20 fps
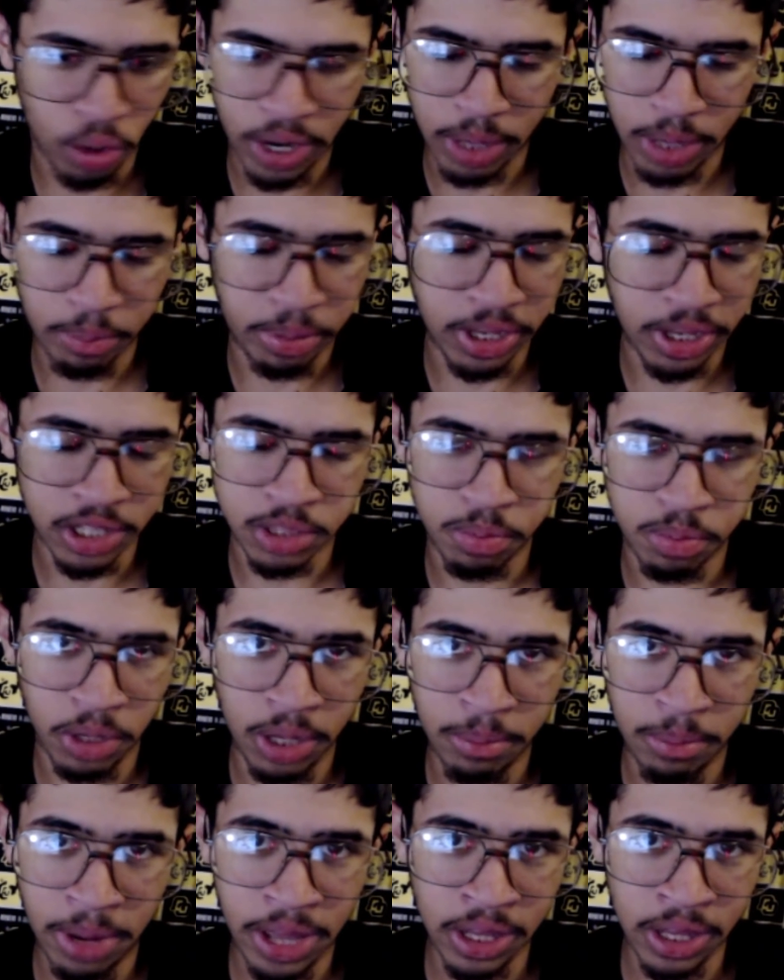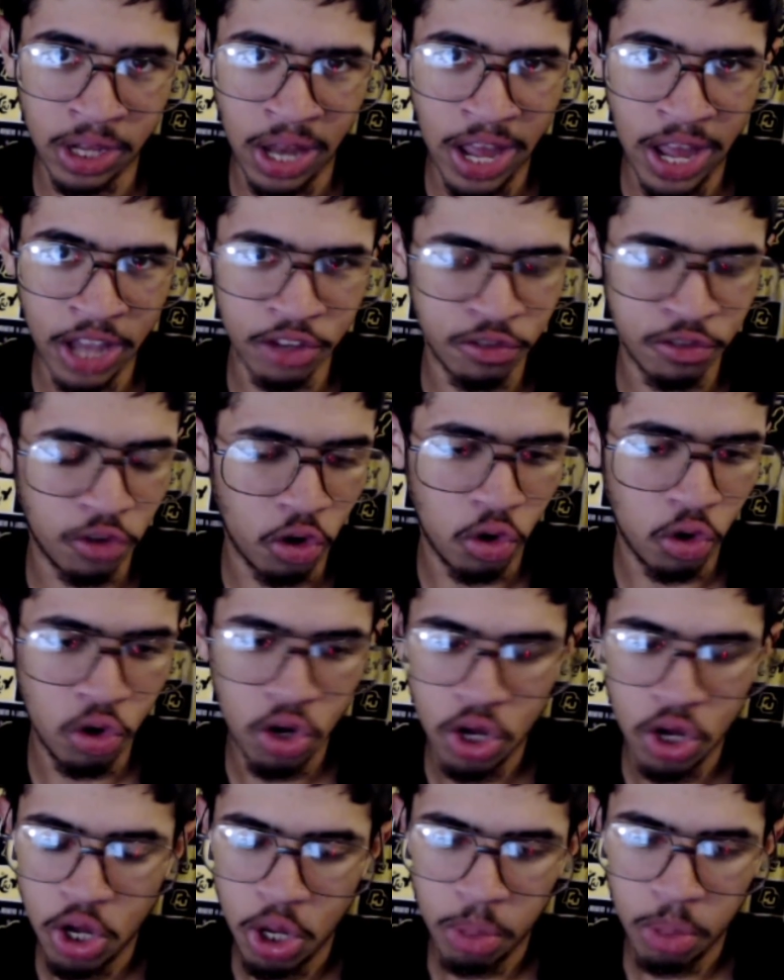pig's blood by the glassful.
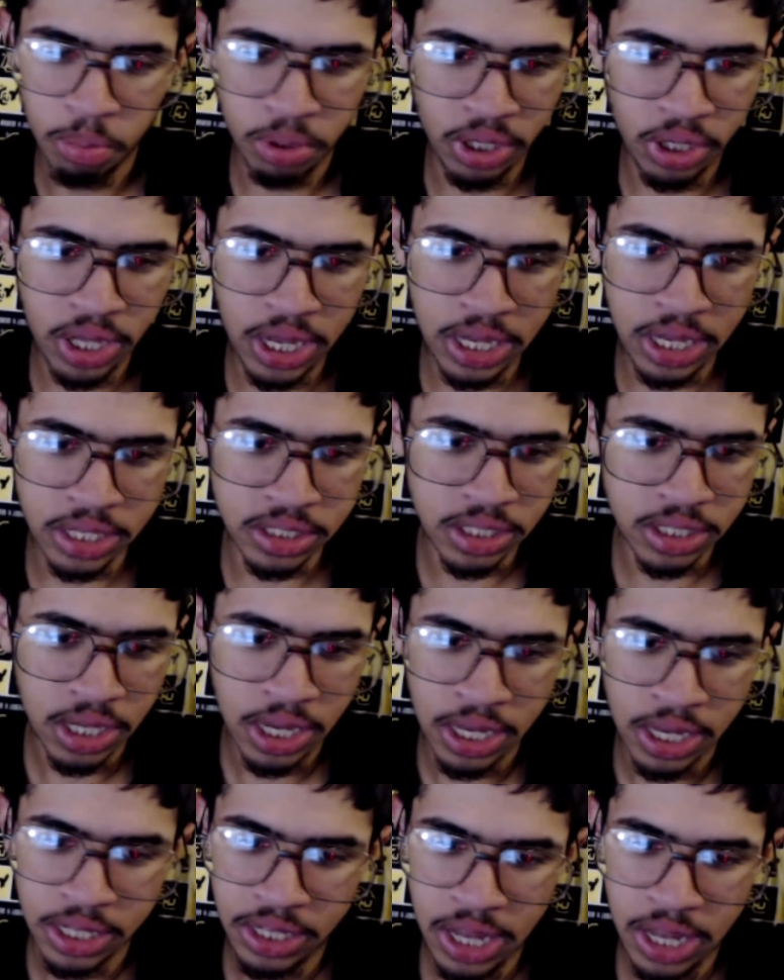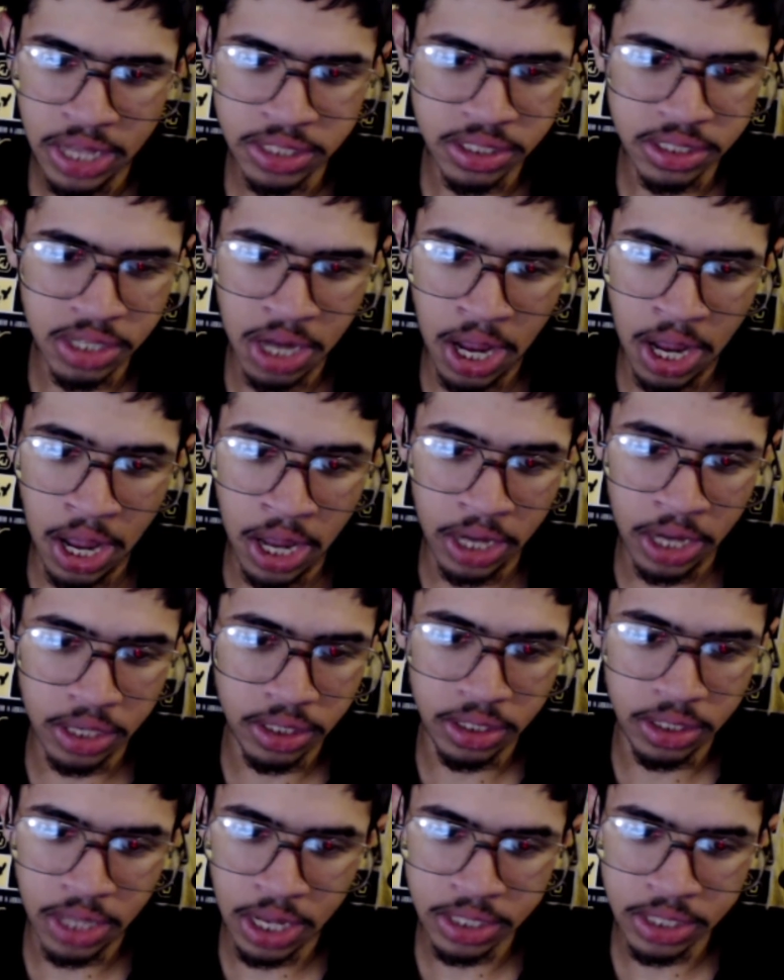Please, that's not
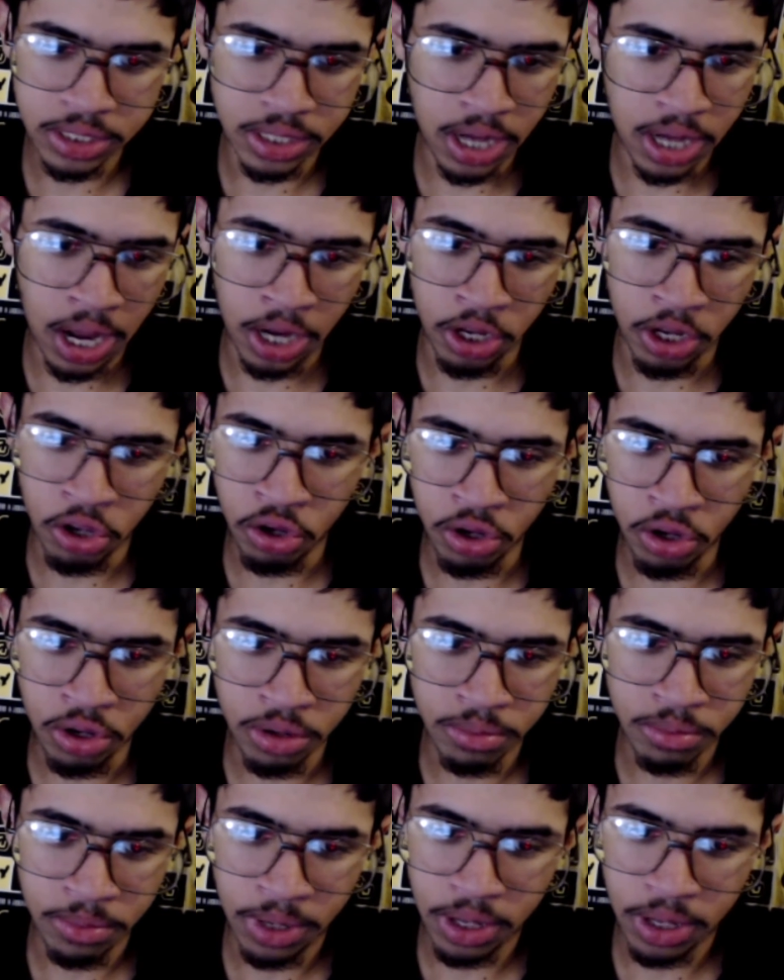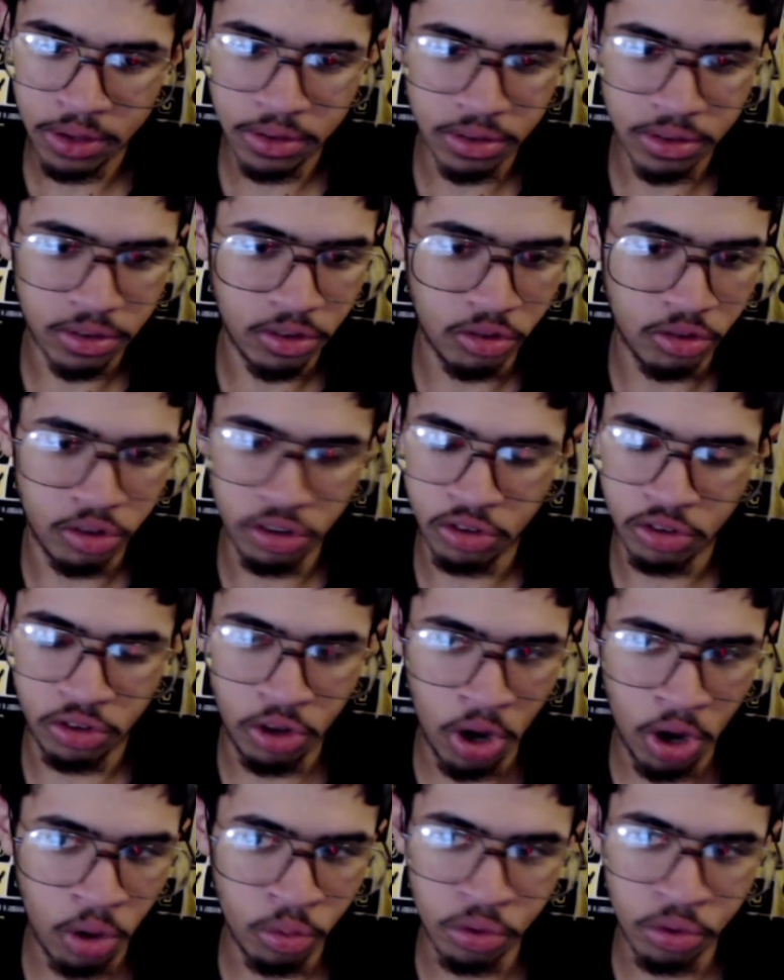good. That's just
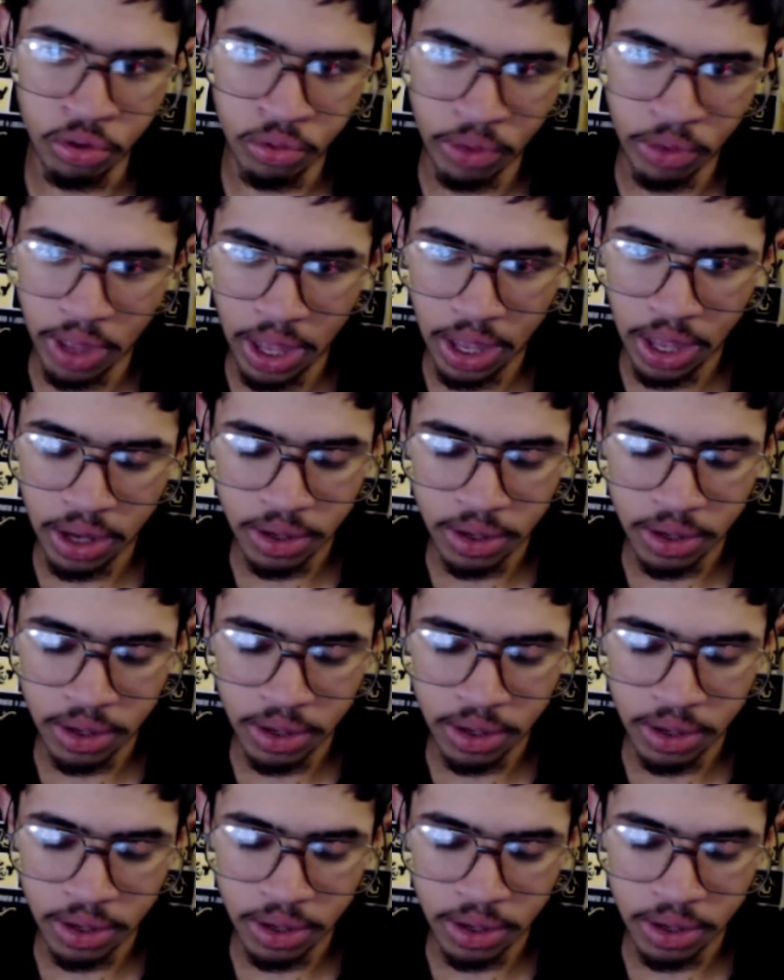don't do that.